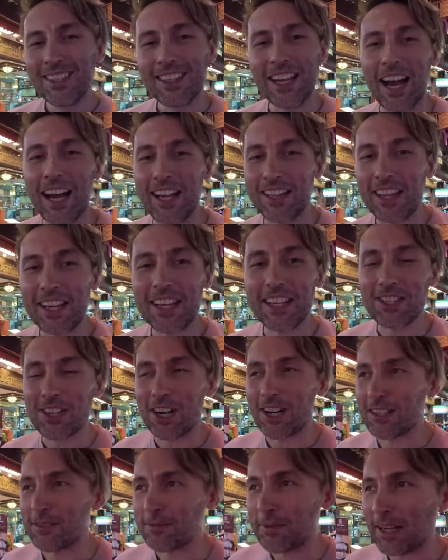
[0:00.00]
yeah, I think he
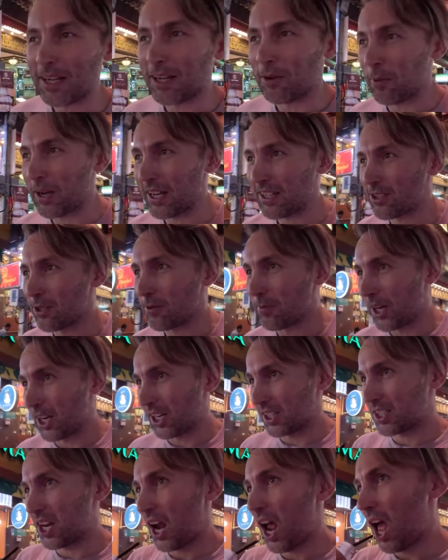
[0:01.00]
charged me way too
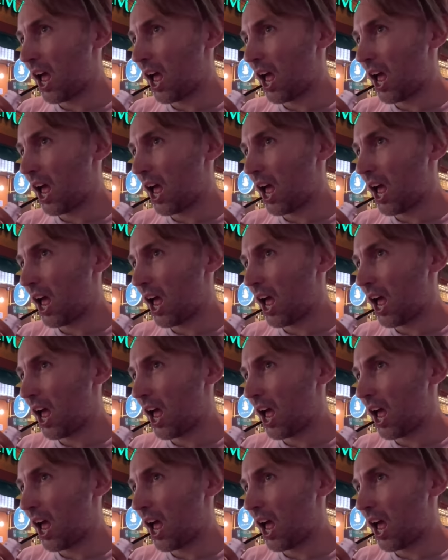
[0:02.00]
much.